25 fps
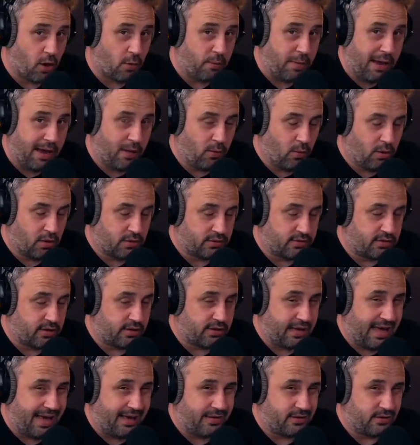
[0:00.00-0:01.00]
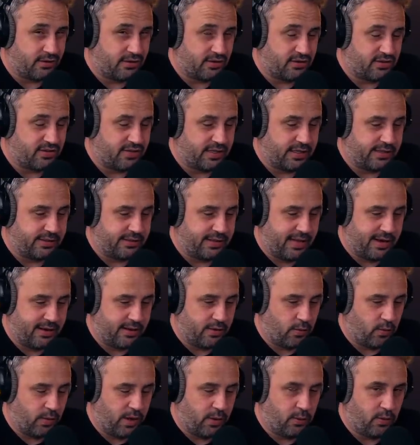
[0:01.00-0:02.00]
go, part one done and dusted.
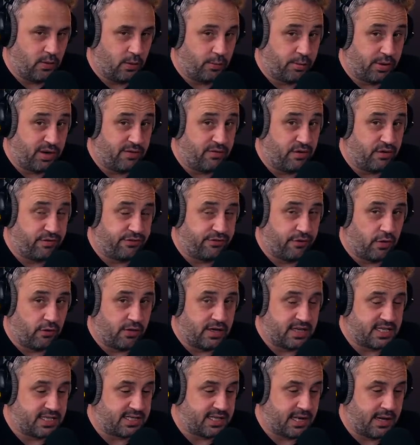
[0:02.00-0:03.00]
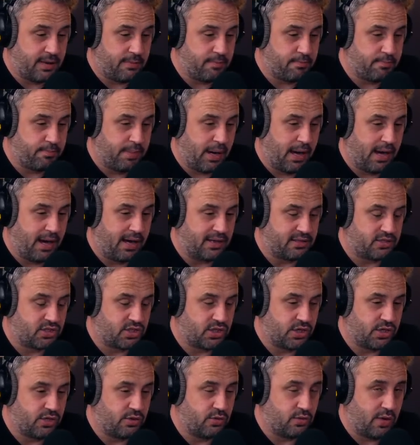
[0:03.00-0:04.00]
Then we will preview Forest in part
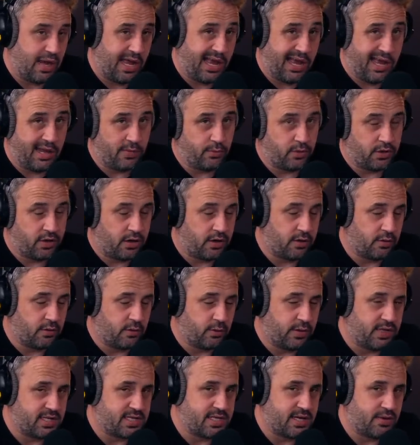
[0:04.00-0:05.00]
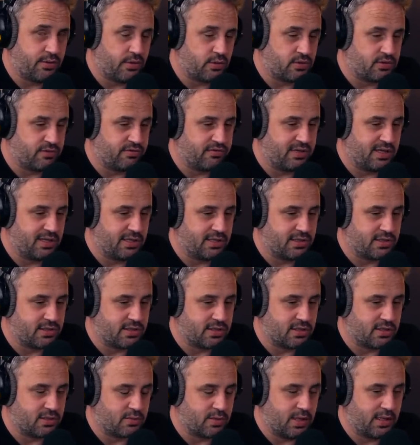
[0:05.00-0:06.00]
two, and we're going to do the week's heroes and
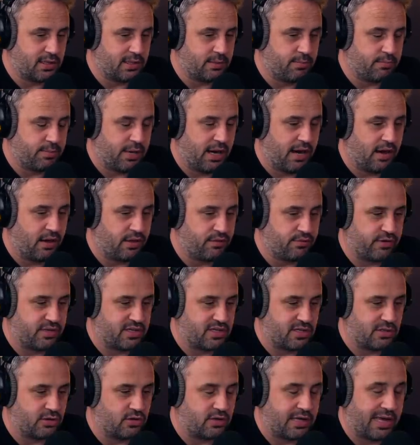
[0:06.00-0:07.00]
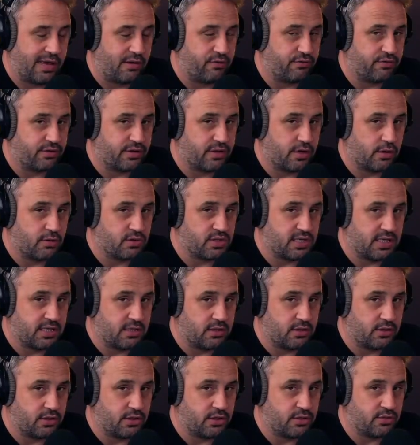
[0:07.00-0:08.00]
villains as well in part three. So look out for those
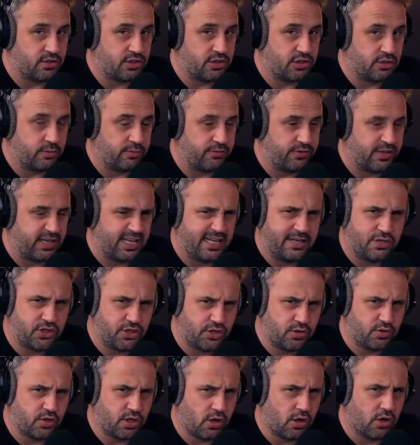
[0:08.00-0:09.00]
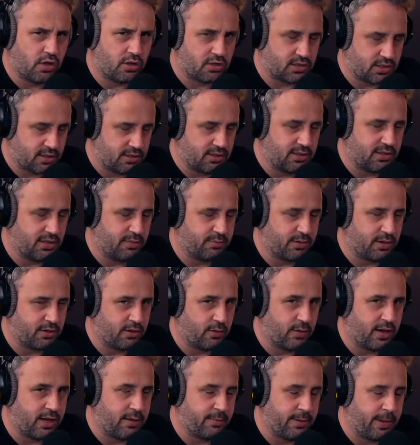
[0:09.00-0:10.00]
in your YouTube feed in due course. It'll be on
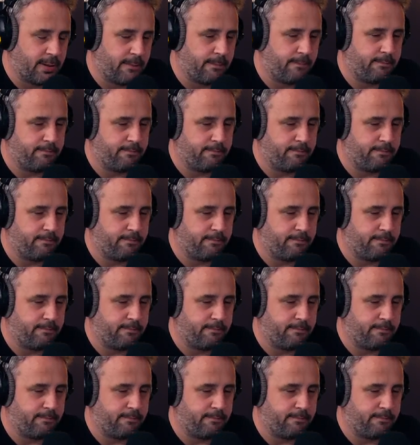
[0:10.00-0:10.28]
the way in a bit.